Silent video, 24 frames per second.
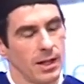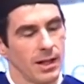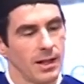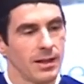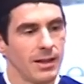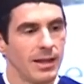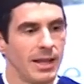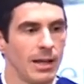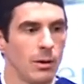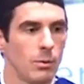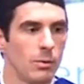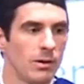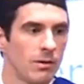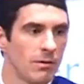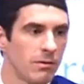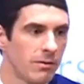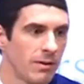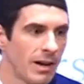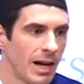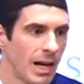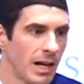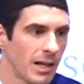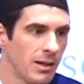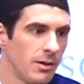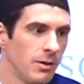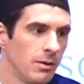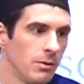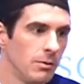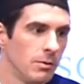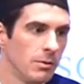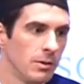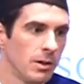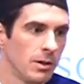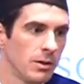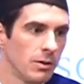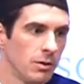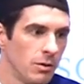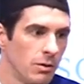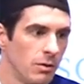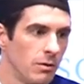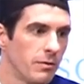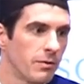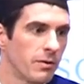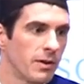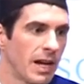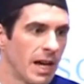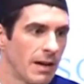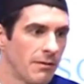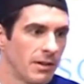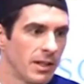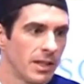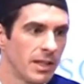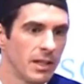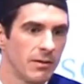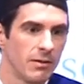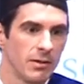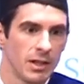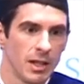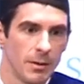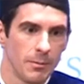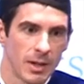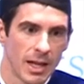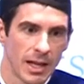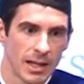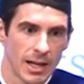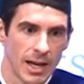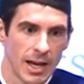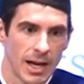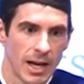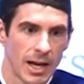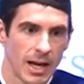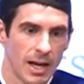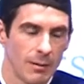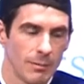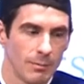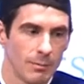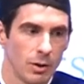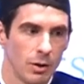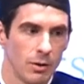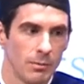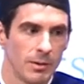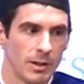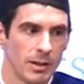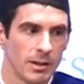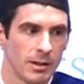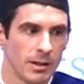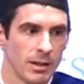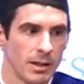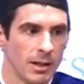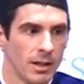they will value you for having given them that aha moment.